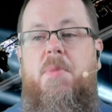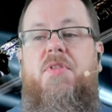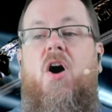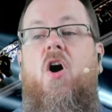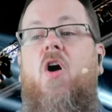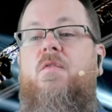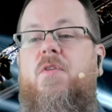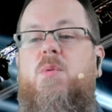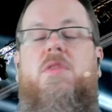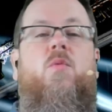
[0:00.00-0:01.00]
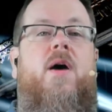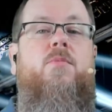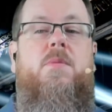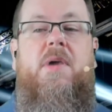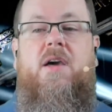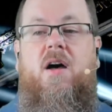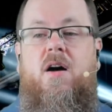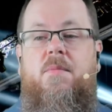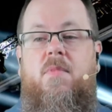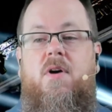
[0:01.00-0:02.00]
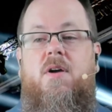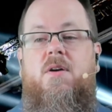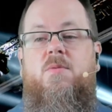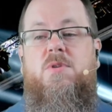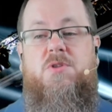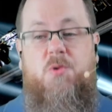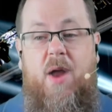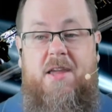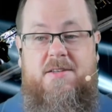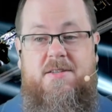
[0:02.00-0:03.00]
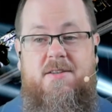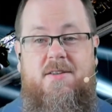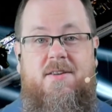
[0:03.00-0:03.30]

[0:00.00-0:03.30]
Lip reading: But the hope for what the web would become was great.